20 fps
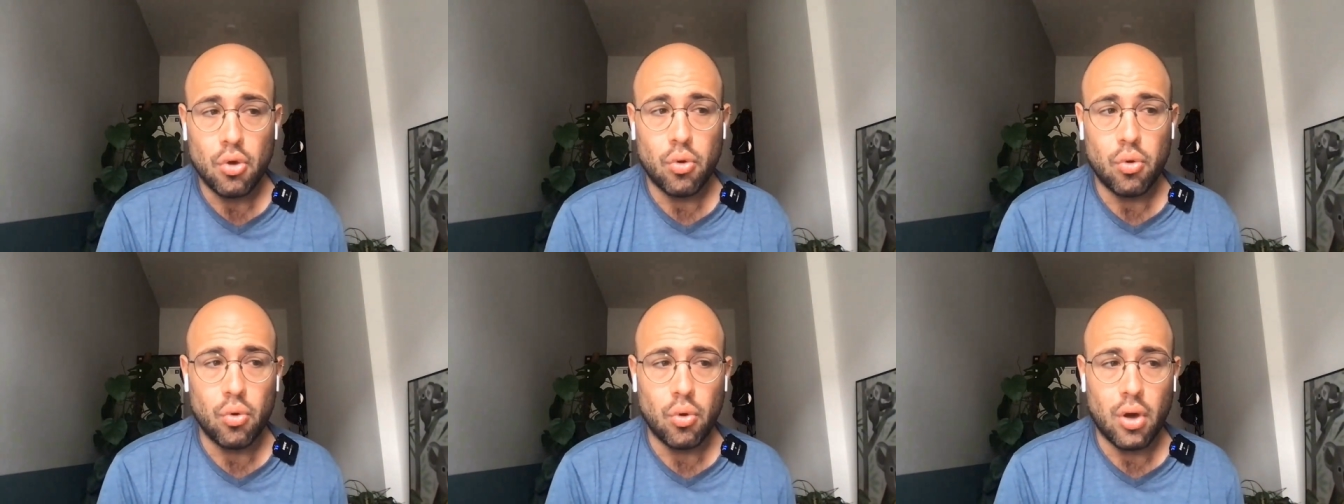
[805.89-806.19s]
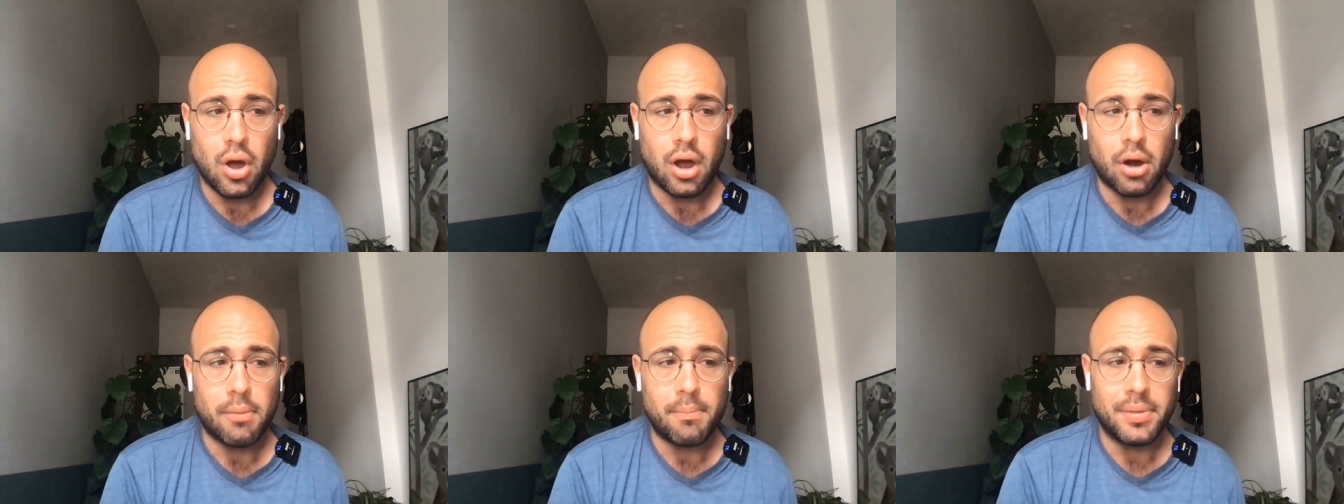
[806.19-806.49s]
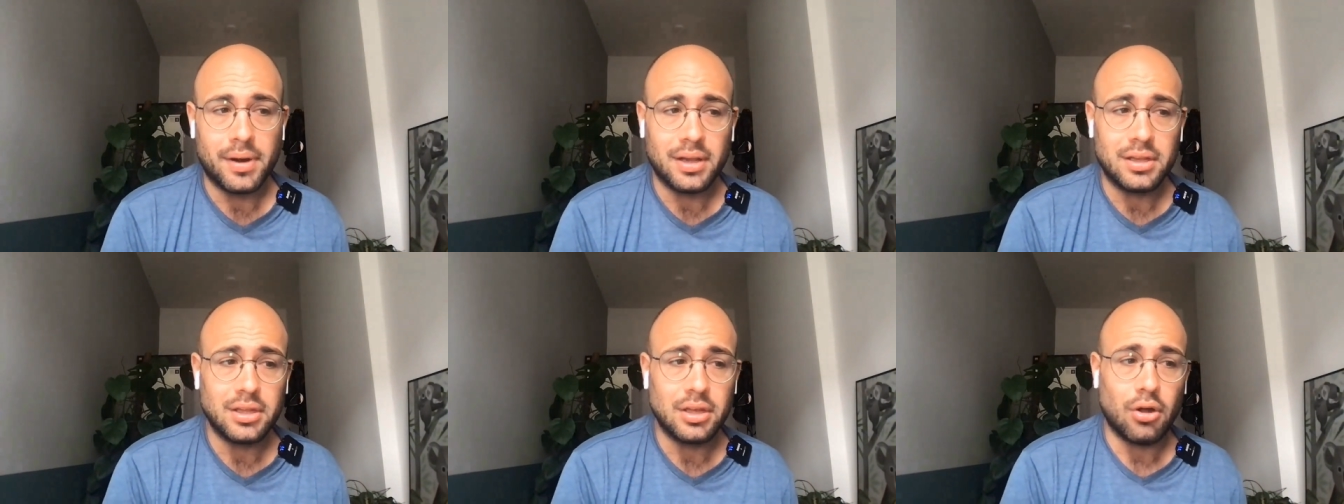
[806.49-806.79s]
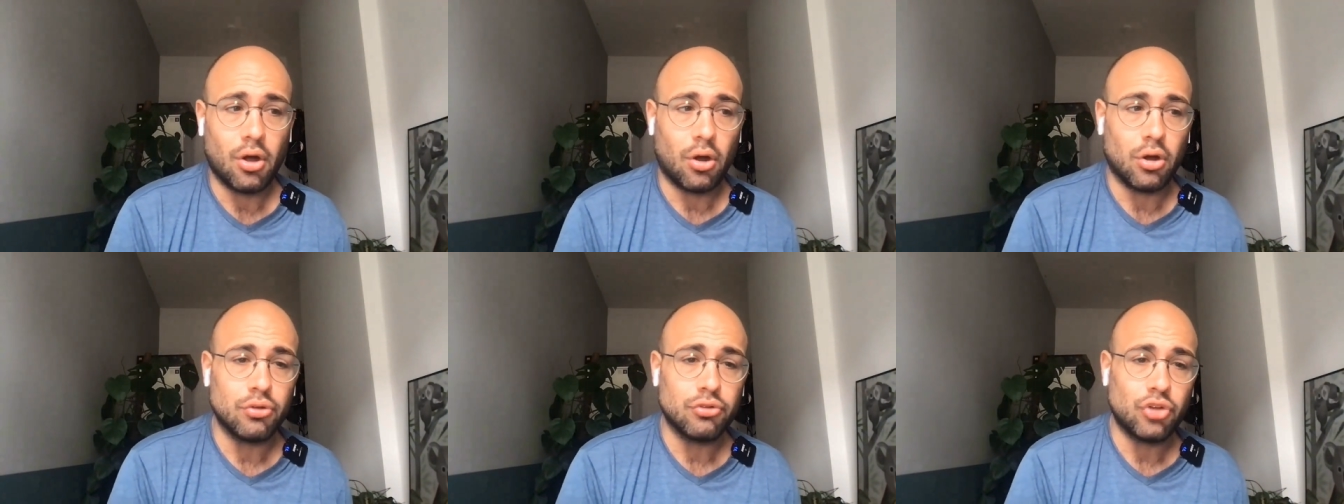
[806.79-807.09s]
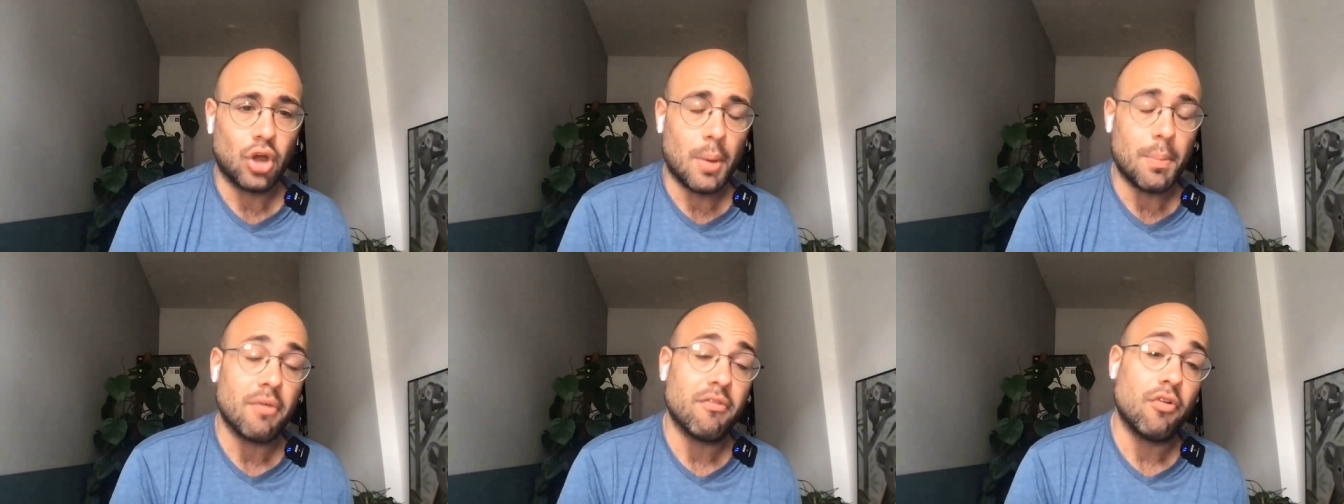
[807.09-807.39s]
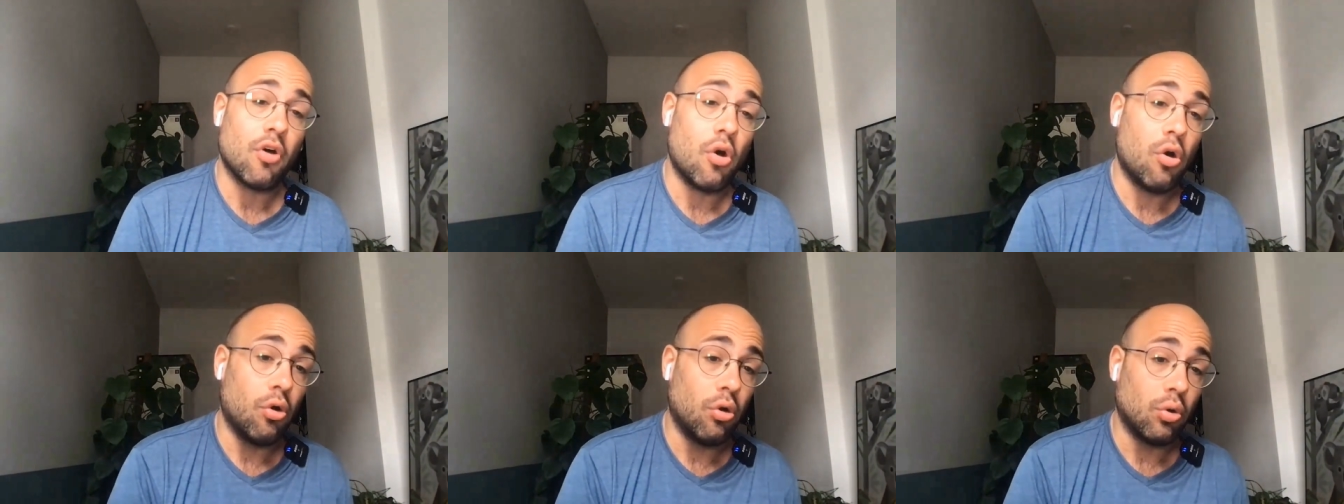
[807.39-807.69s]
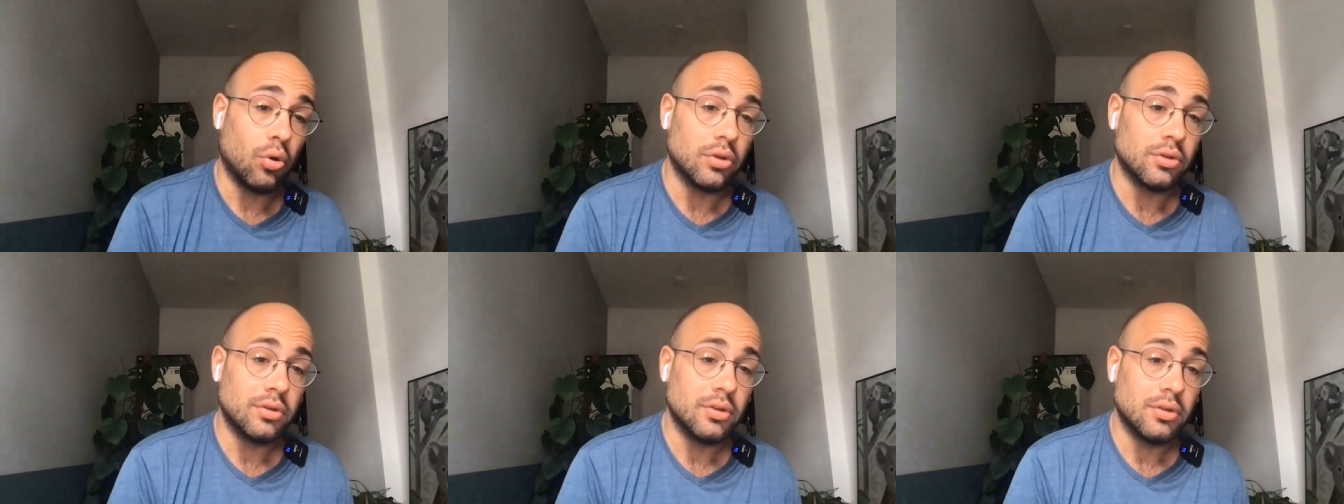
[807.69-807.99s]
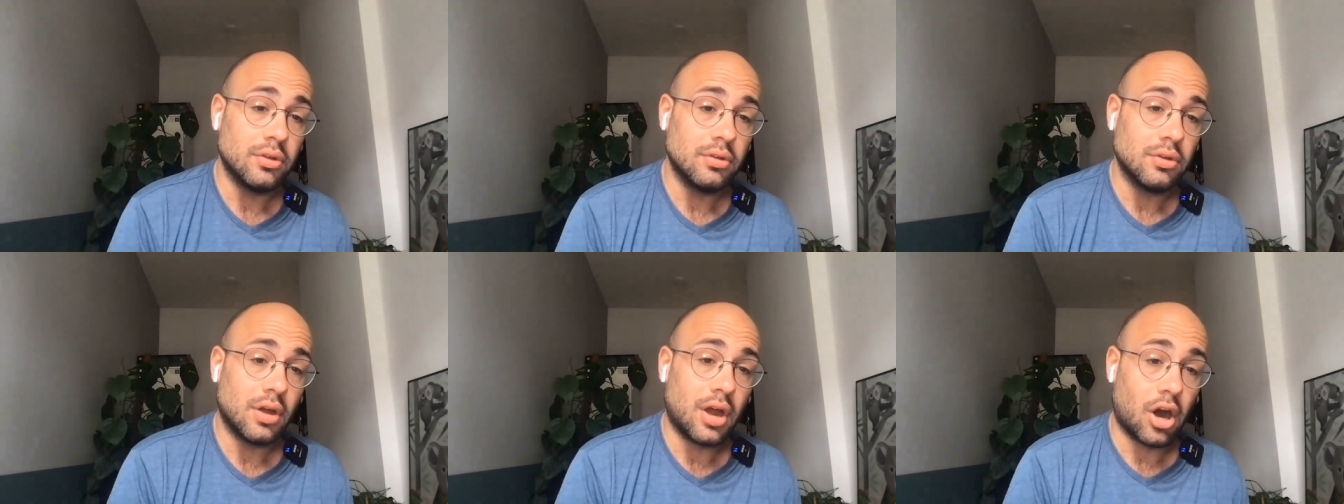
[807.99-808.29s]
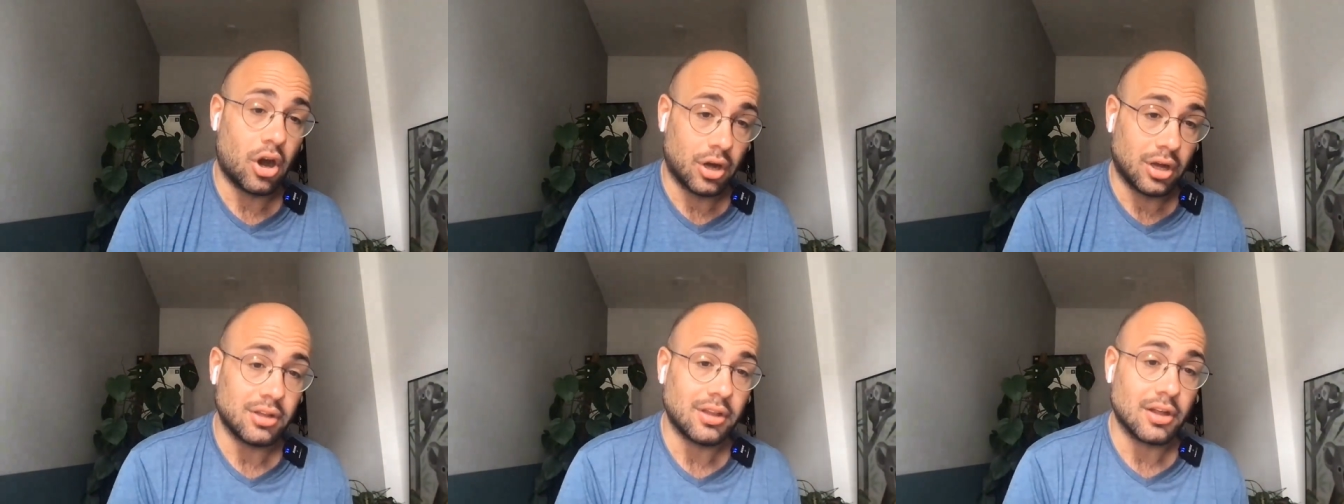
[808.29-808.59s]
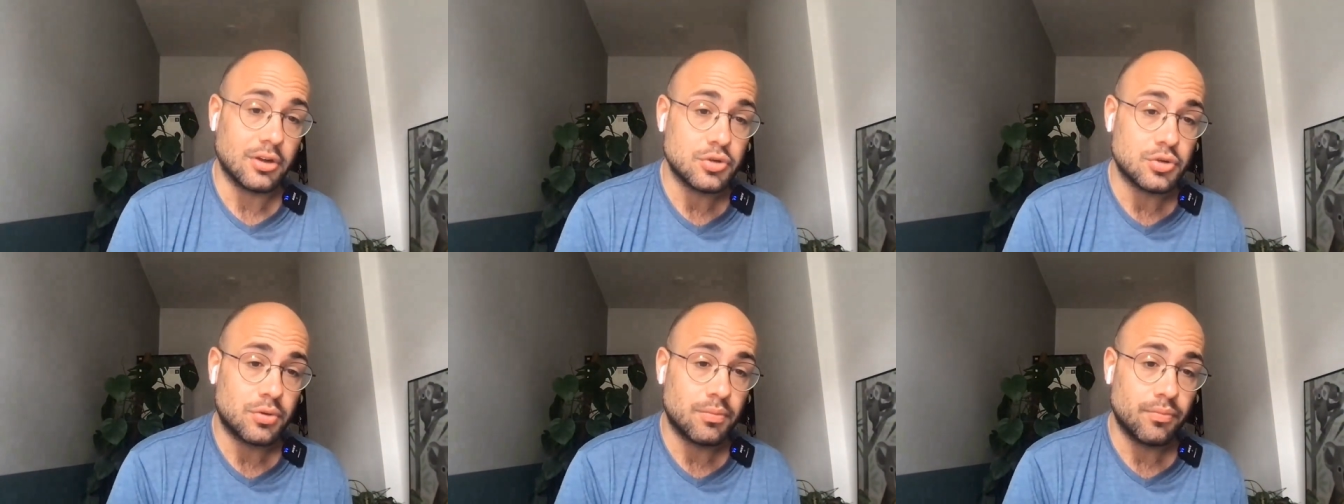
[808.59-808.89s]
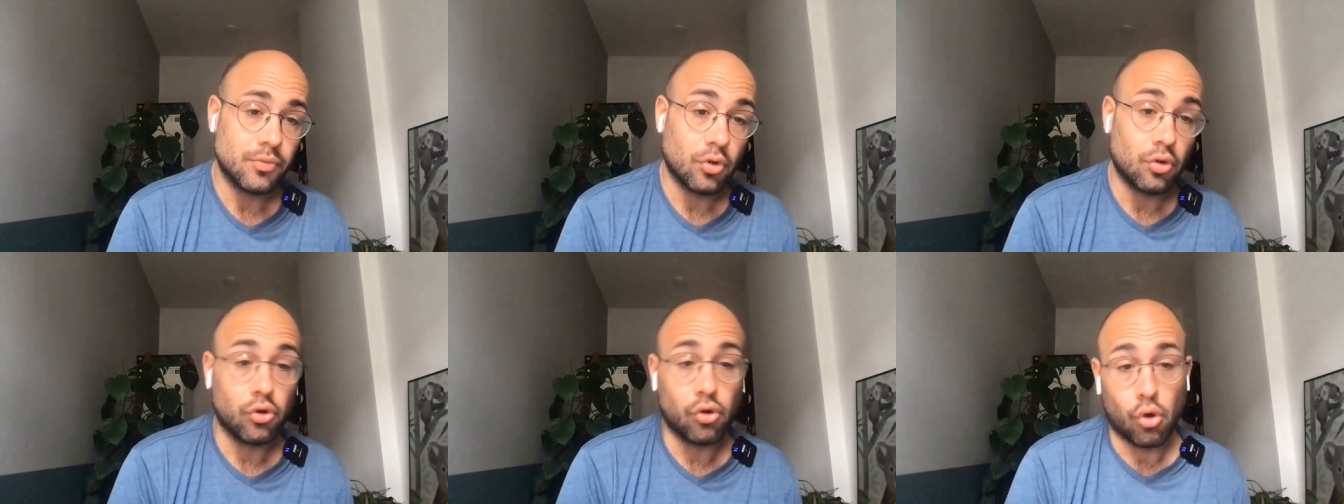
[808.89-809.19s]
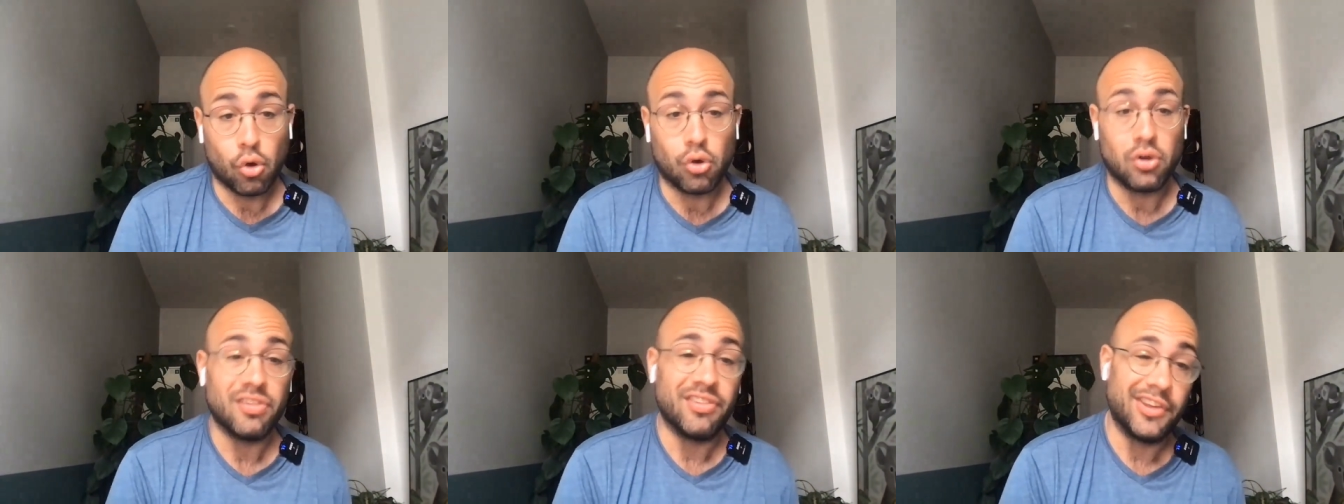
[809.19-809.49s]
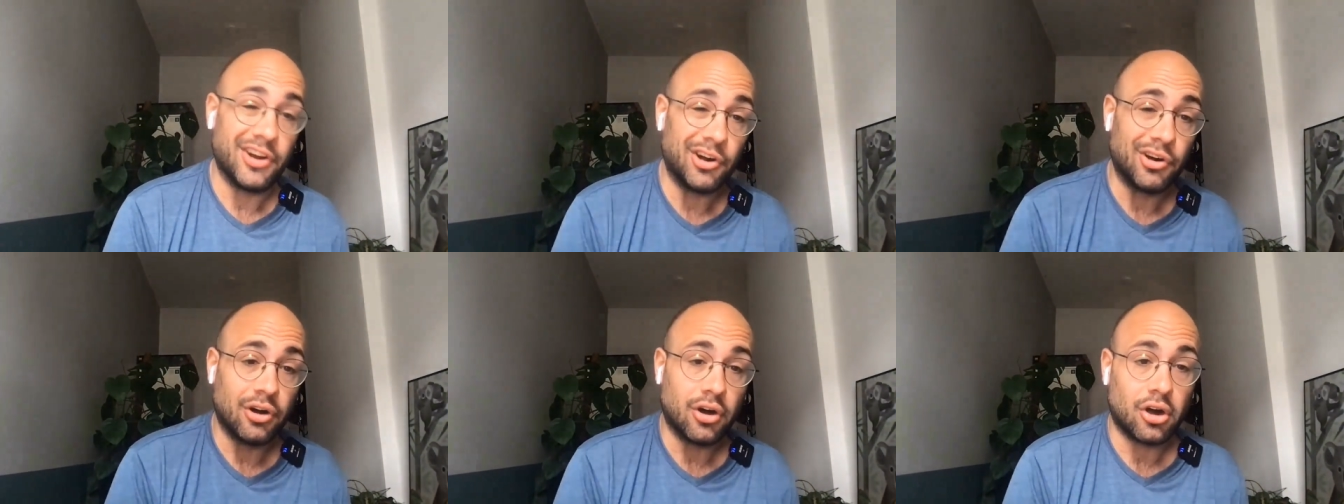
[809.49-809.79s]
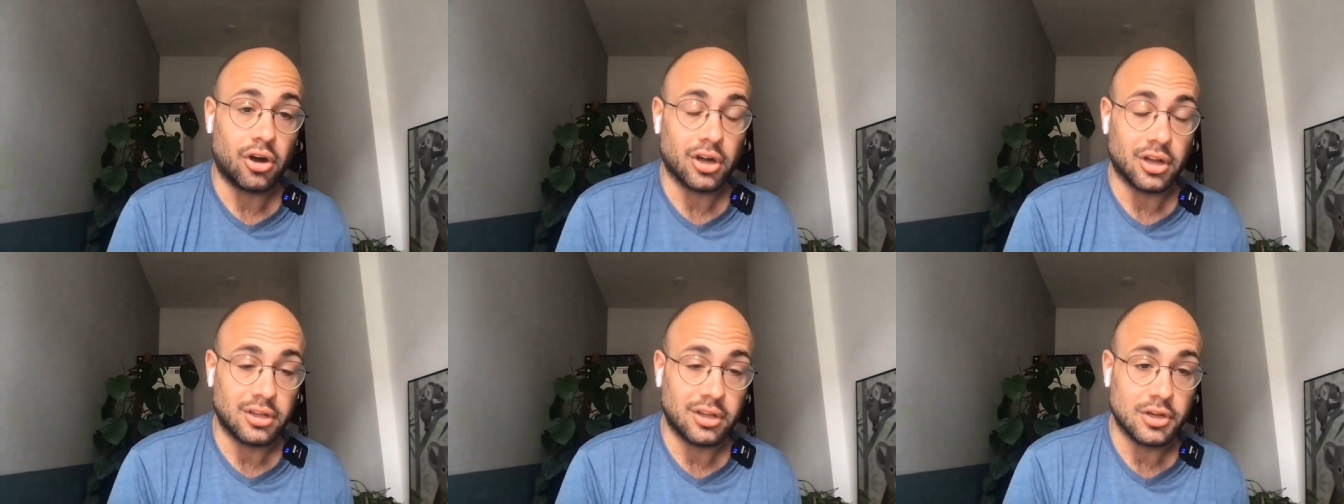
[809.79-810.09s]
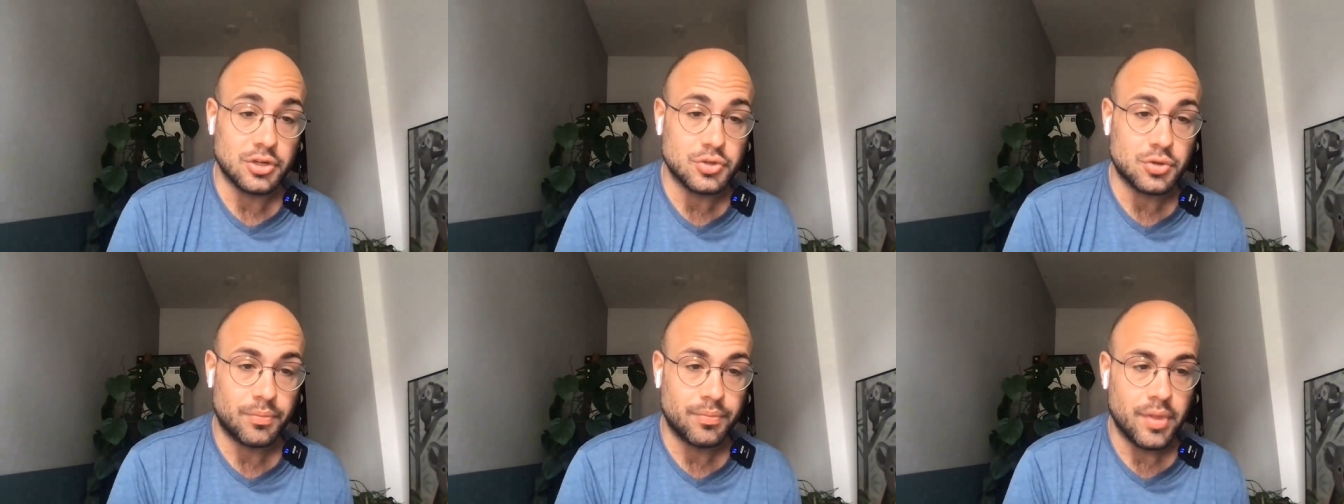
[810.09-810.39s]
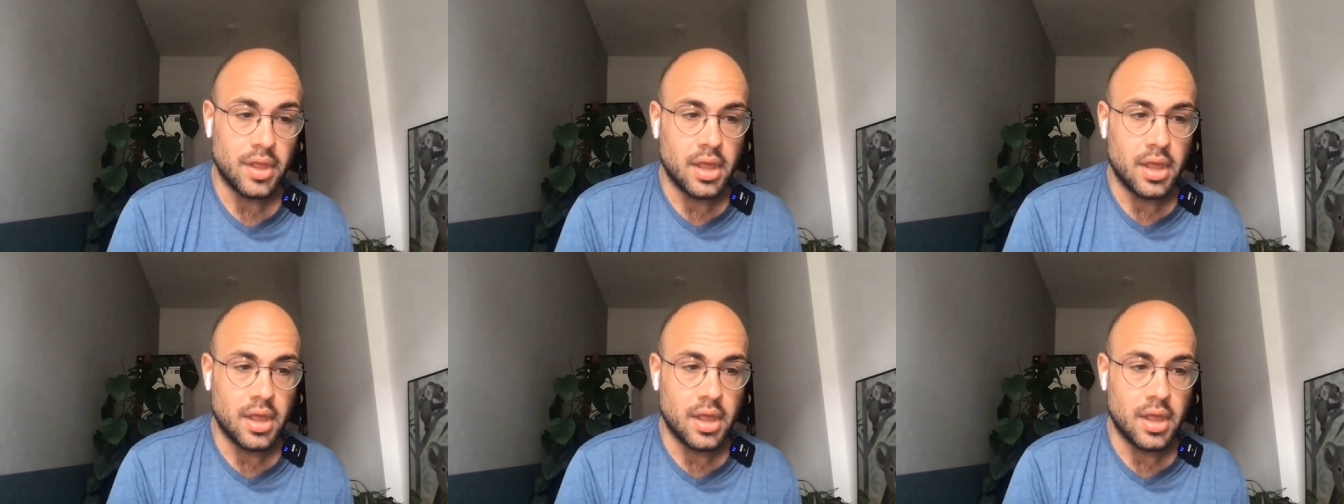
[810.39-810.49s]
who are building on top of old architecture or older architecture.